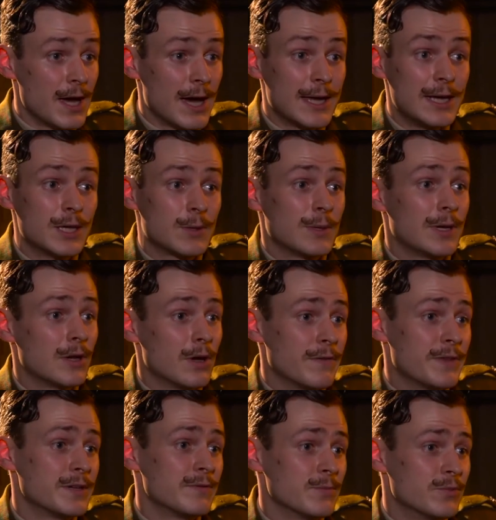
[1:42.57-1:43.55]
And equally, a lot
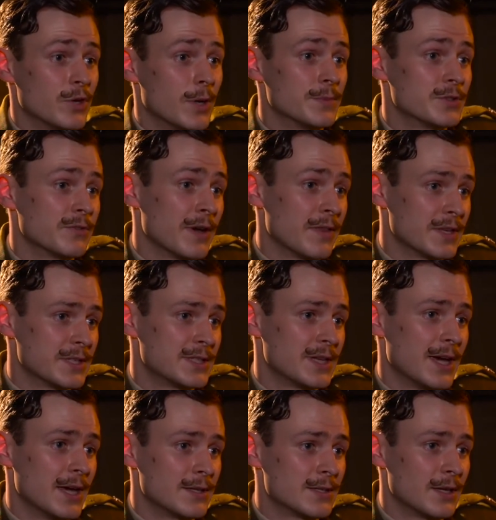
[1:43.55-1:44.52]
of the different props around the
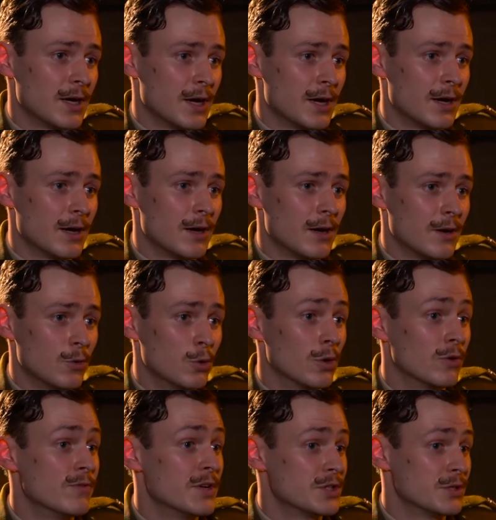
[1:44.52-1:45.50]
set are
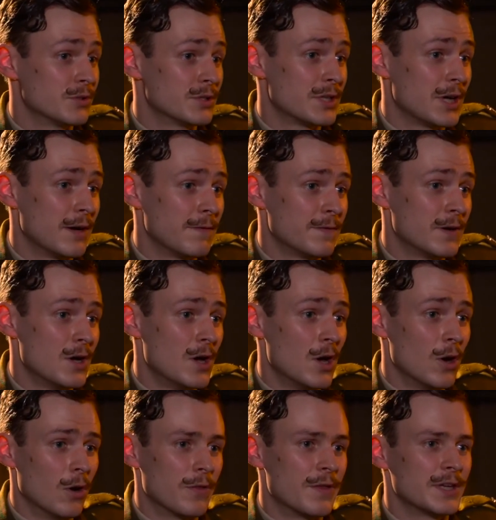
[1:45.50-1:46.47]
all original stuff,
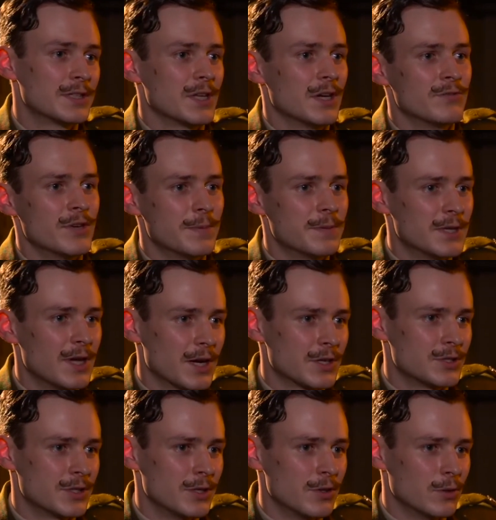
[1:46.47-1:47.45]
or things that are
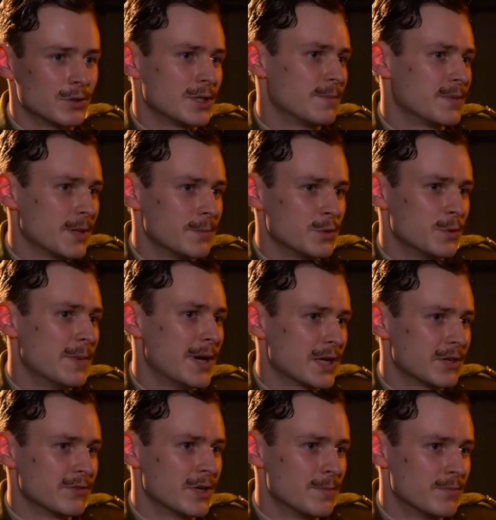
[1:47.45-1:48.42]
reproduction, or sometimes we
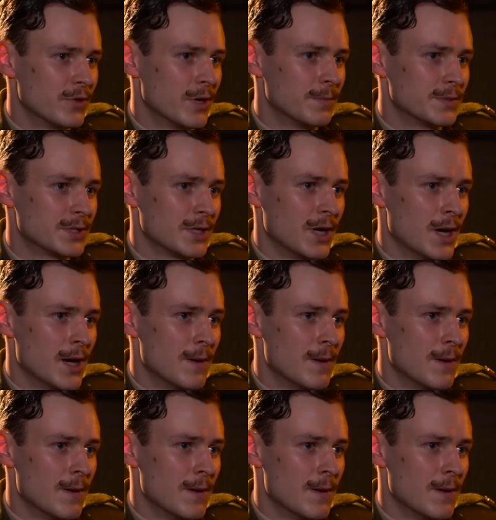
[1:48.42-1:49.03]
make our own props